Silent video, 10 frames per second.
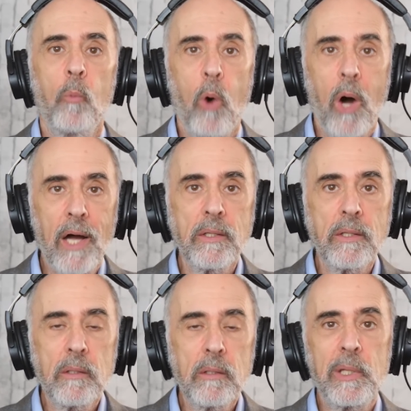
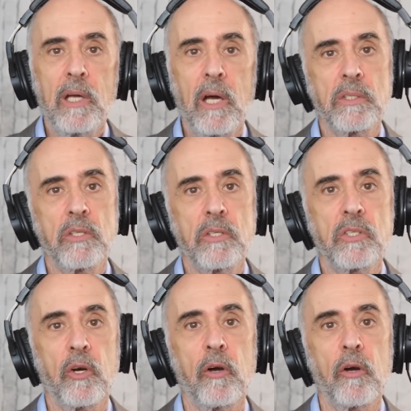One, because it
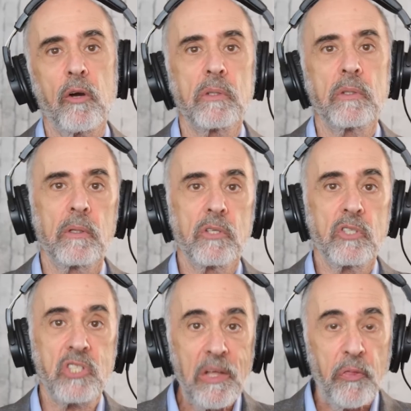serves,
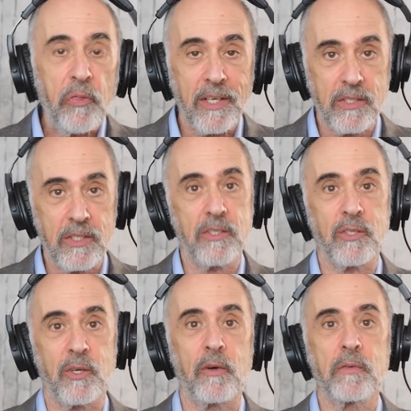she thinks it
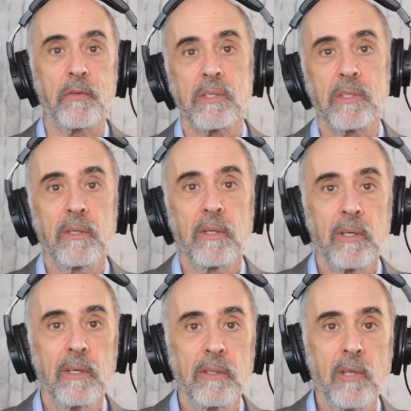serves,
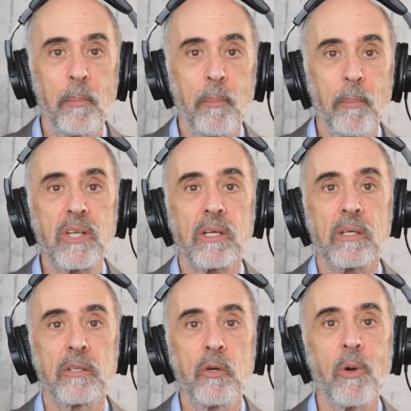domestic
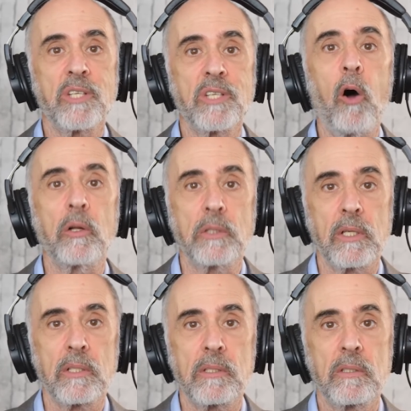U.S.
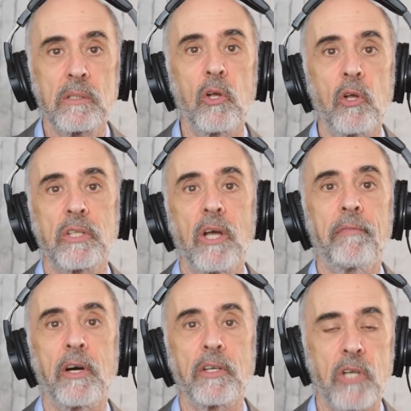politics to look tough
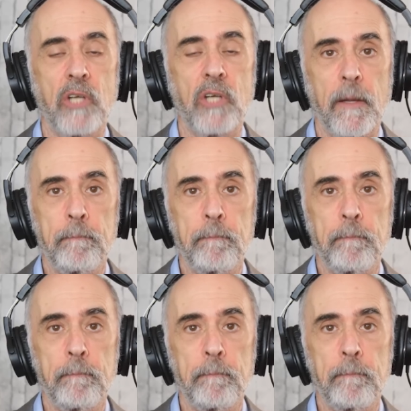on China.